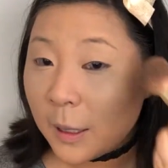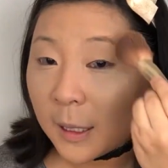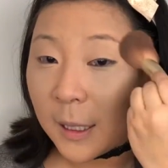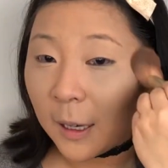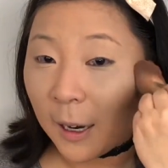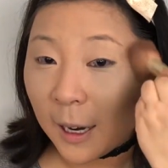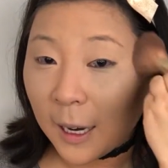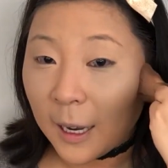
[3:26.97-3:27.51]

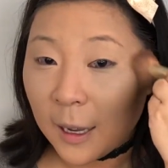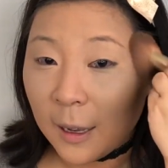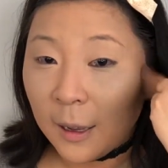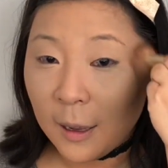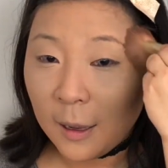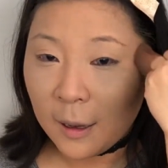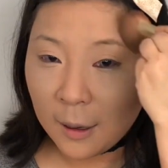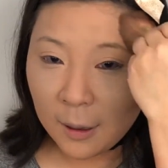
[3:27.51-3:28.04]
Sorry.
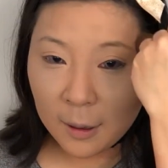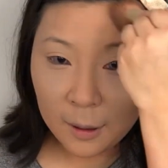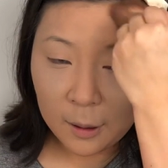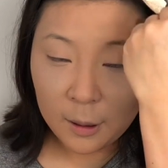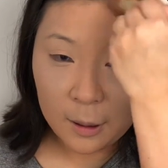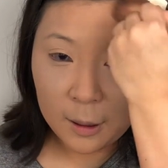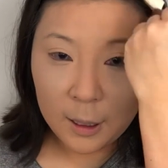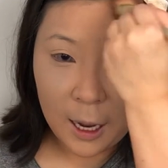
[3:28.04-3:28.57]

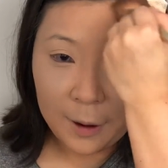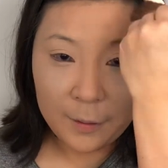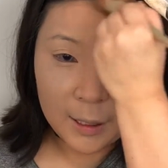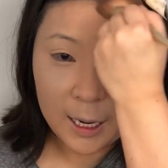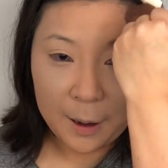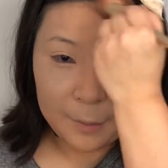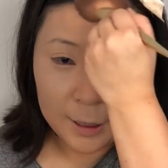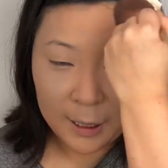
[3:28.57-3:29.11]
Every
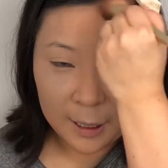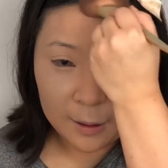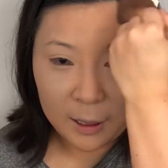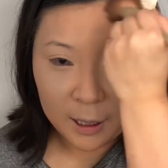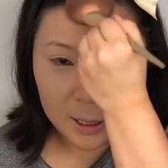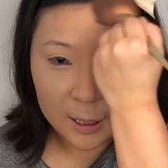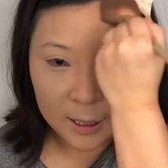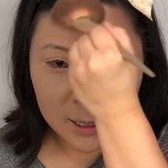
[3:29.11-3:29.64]
time
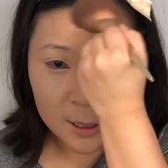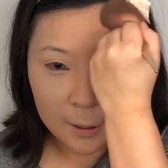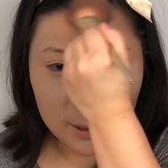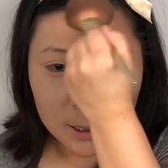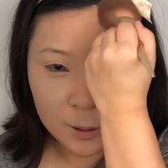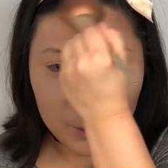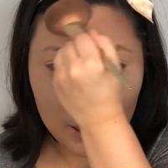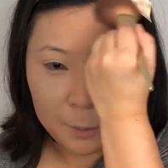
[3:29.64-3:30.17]

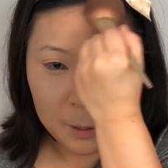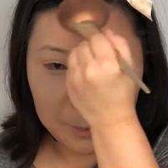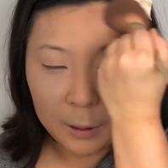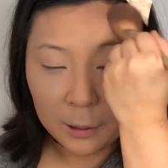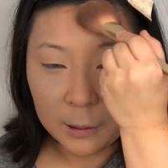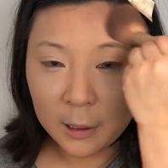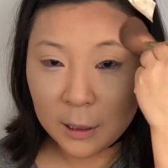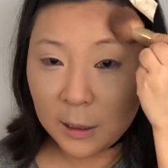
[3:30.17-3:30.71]
I swear I'm
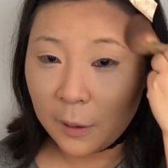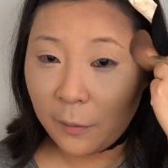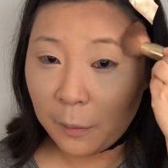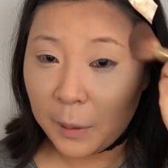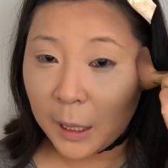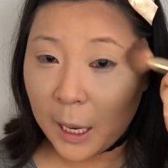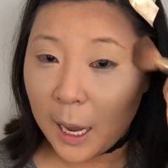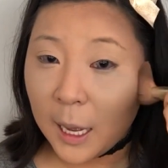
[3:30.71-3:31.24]
apologizing for
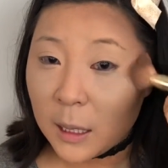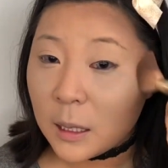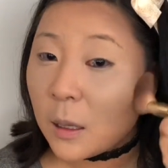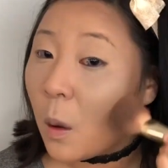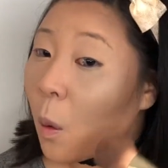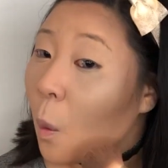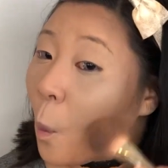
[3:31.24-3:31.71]
my cats.